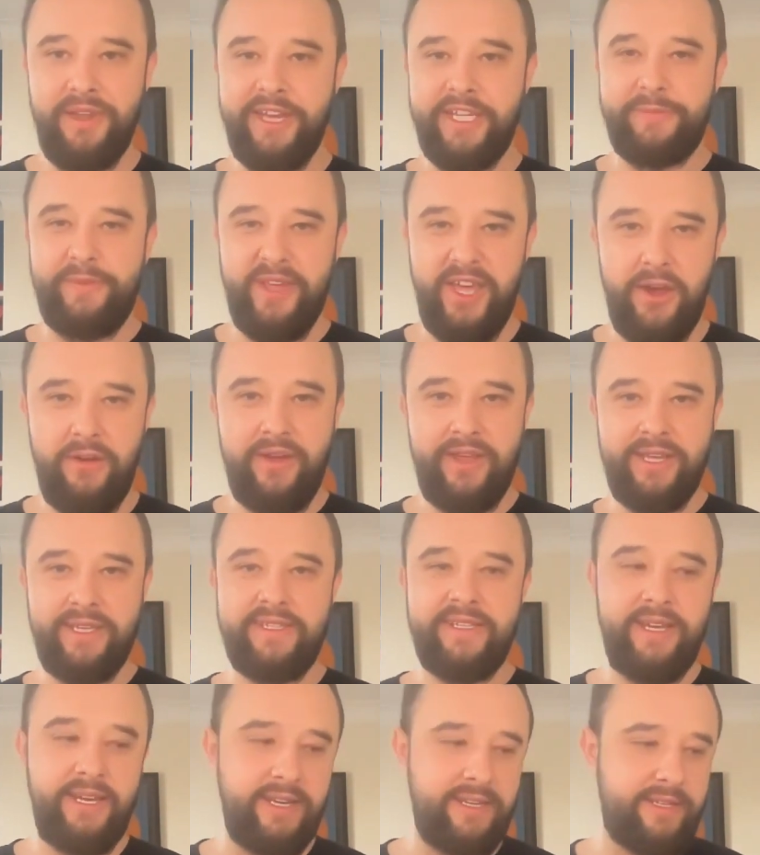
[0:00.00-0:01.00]
It's been going
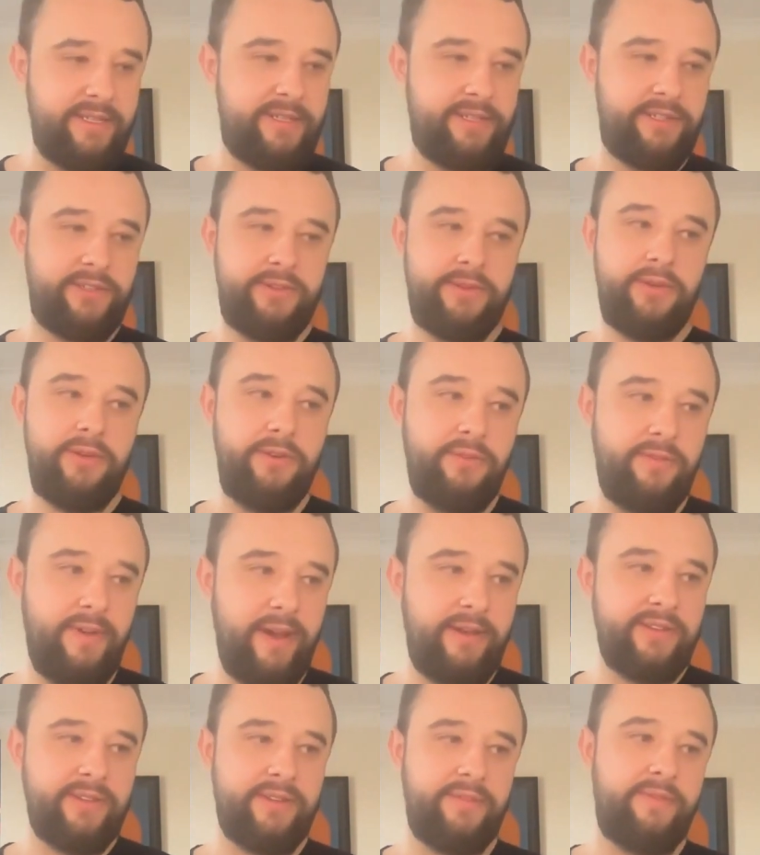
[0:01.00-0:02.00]
since
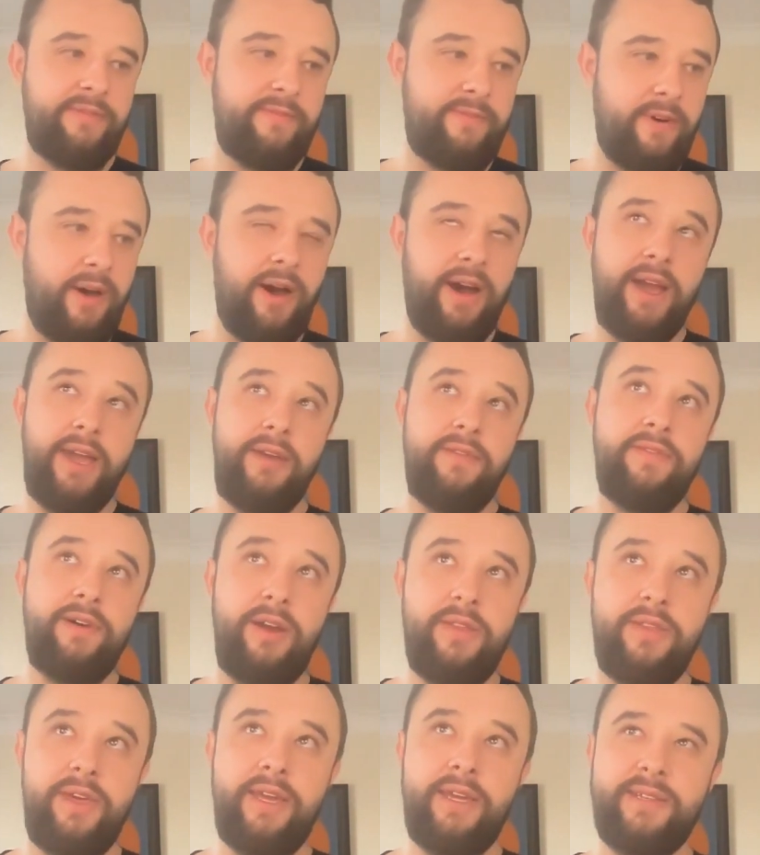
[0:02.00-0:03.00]
2005, I
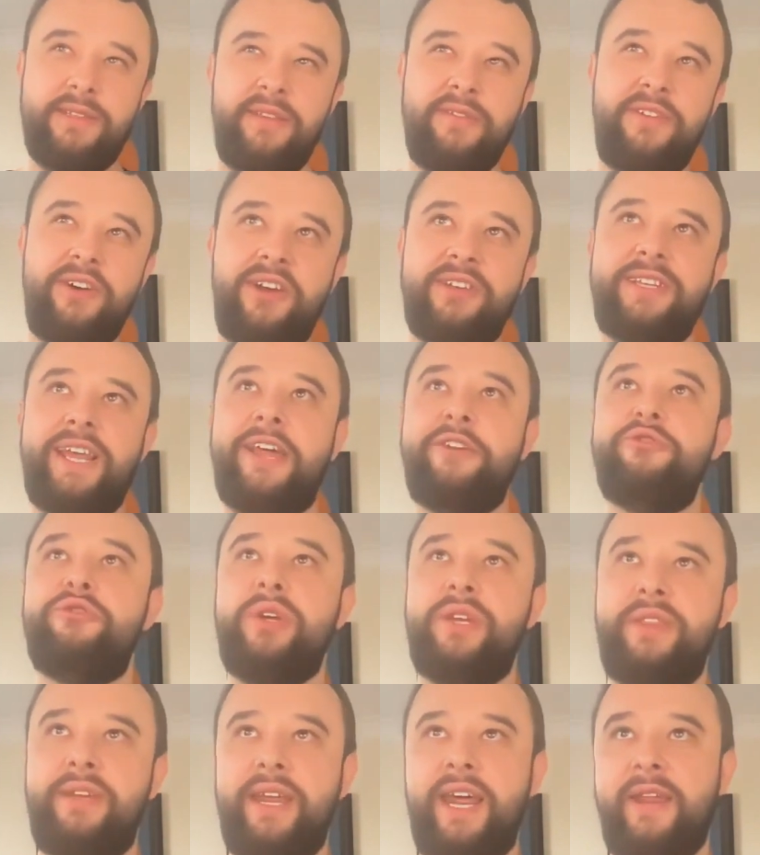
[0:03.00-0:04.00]
think, is the first
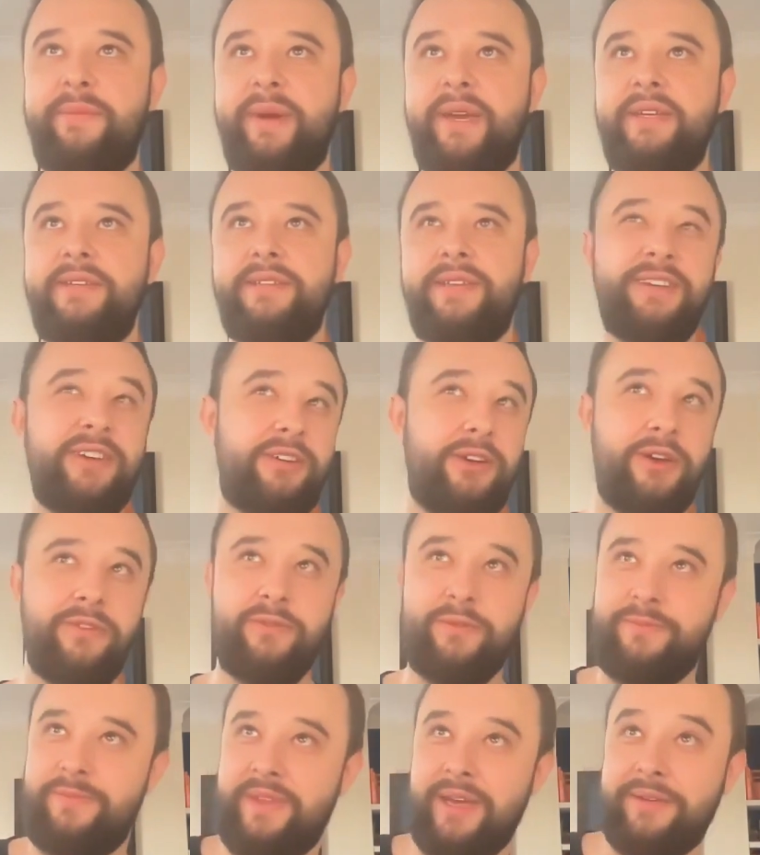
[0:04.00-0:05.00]
entry in the database. I don't know
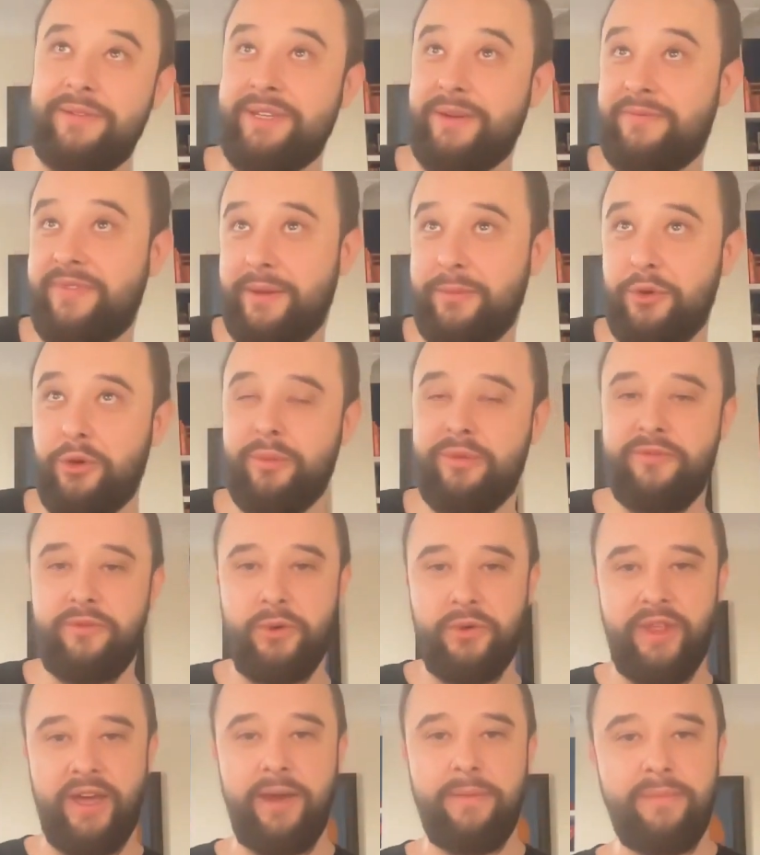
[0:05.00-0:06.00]
if there was something more
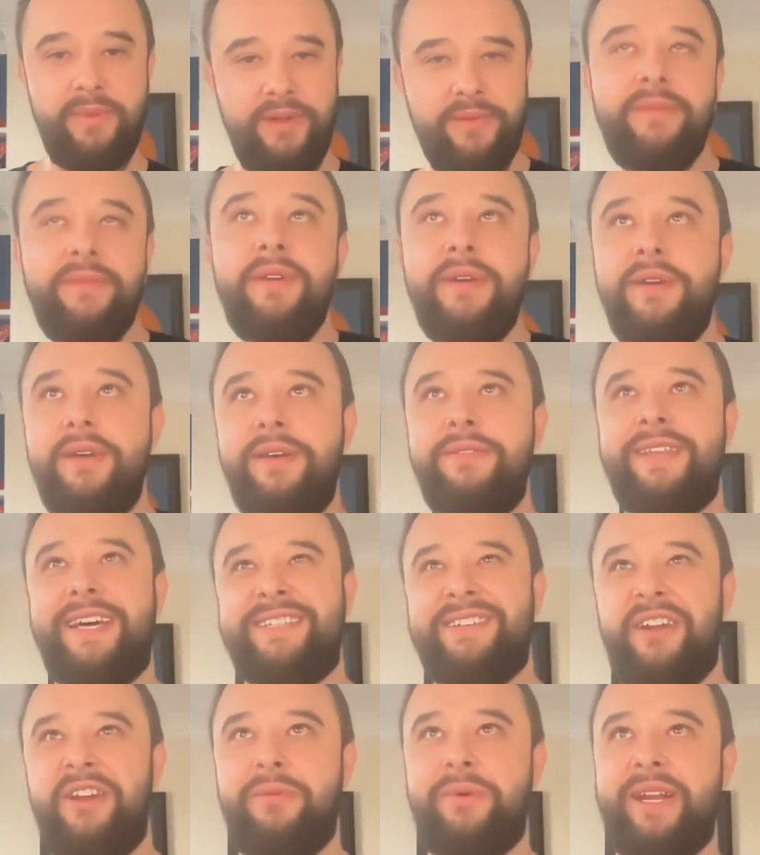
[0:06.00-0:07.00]
before that, but
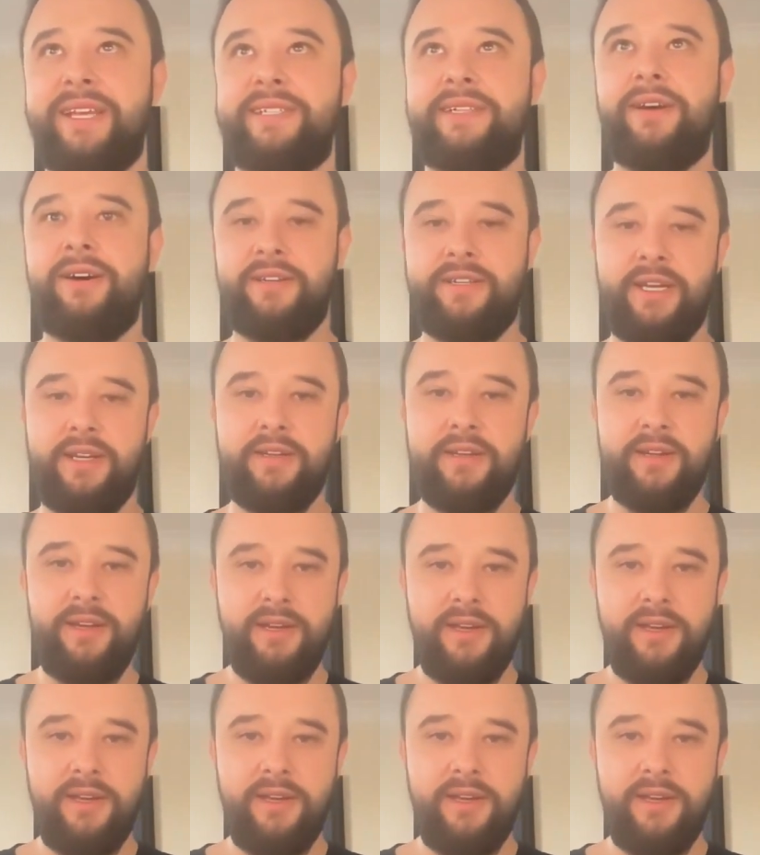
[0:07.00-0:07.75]
that's kind of when it started.